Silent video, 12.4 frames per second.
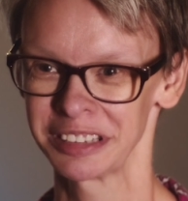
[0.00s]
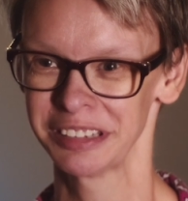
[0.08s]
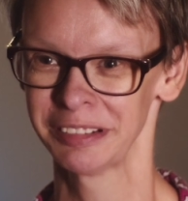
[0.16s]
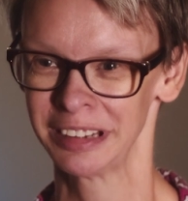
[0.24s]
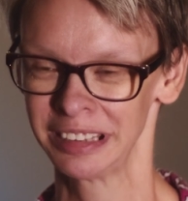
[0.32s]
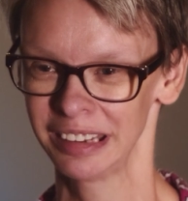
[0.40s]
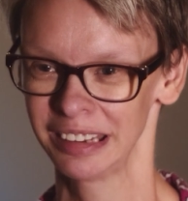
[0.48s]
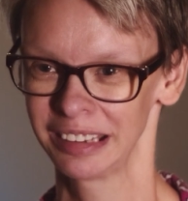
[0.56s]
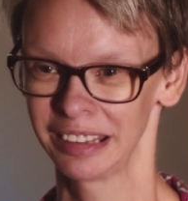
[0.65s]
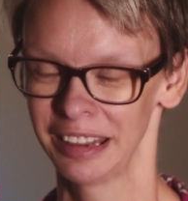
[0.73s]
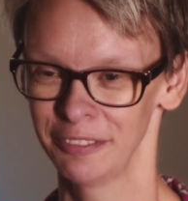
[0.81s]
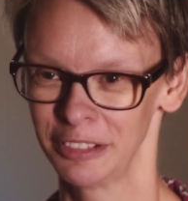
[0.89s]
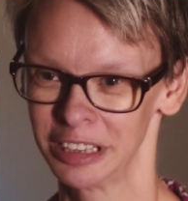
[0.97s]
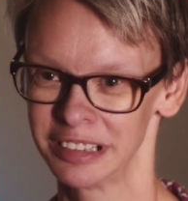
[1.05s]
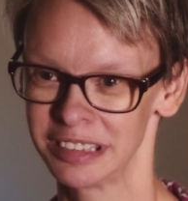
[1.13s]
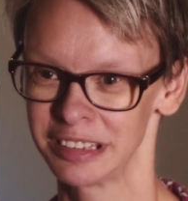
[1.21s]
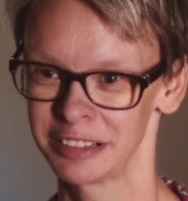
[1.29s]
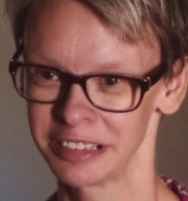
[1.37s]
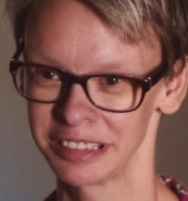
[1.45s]
So I take that very
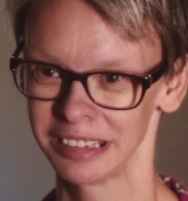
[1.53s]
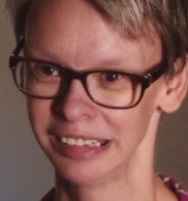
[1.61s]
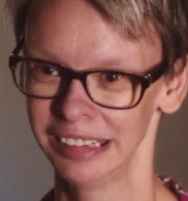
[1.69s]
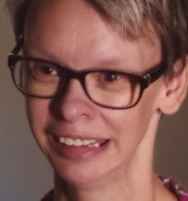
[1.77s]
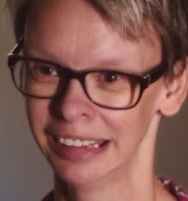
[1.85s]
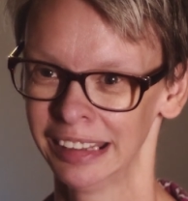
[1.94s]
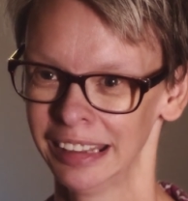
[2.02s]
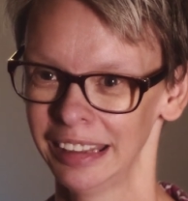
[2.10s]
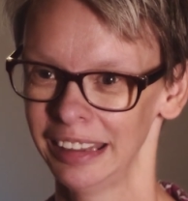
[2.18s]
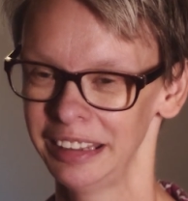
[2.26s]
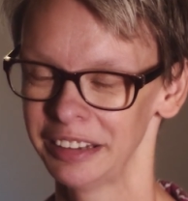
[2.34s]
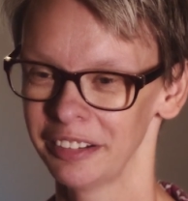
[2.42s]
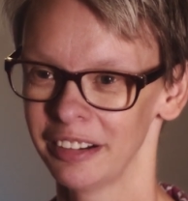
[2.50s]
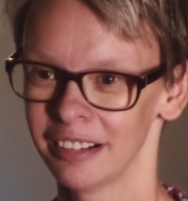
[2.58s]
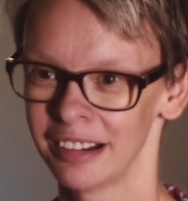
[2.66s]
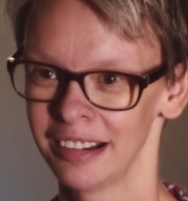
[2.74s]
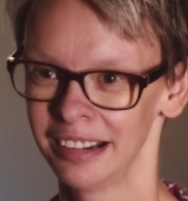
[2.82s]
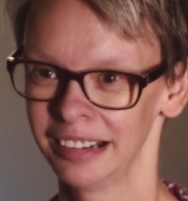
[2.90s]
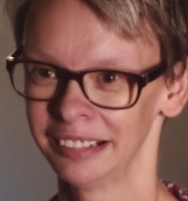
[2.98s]
seriously and to
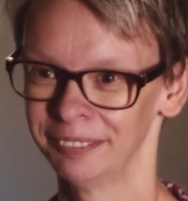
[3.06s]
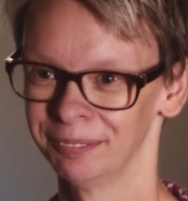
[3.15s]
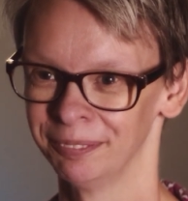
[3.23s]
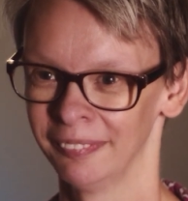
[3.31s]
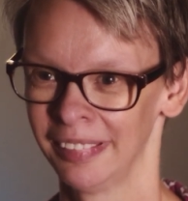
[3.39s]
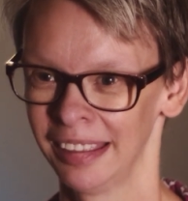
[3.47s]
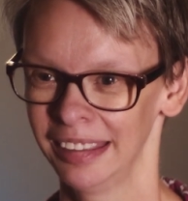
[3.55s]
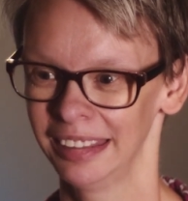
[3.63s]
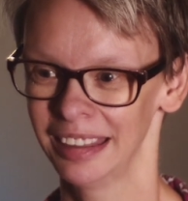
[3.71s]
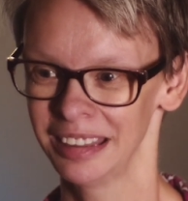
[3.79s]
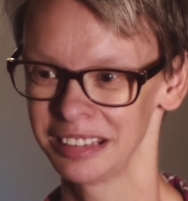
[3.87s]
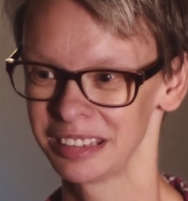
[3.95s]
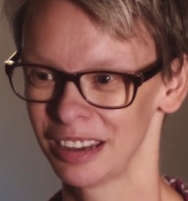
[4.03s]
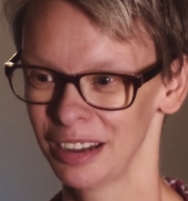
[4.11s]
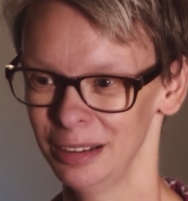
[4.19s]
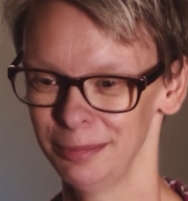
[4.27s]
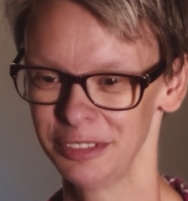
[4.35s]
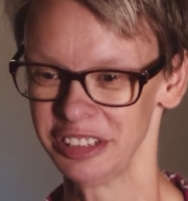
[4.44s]
heart. And yes, I'm